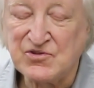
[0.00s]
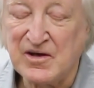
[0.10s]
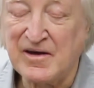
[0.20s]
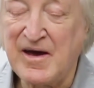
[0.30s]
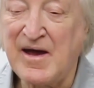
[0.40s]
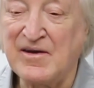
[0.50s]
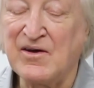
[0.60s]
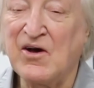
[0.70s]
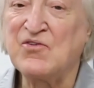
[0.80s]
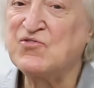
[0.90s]

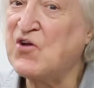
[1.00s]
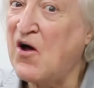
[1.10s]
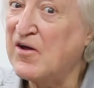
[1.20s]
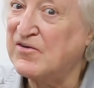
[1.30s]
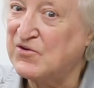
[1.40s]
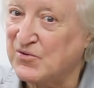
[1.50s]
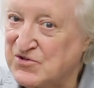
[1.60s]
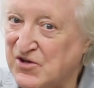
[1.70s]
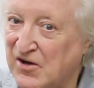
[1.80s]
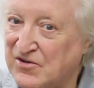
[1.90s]
again, aside to a
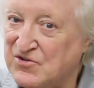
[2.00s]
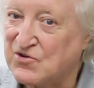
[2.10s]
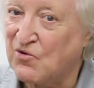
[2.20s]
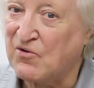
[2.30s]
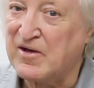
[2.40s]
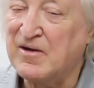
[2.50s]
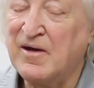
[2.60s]
side story.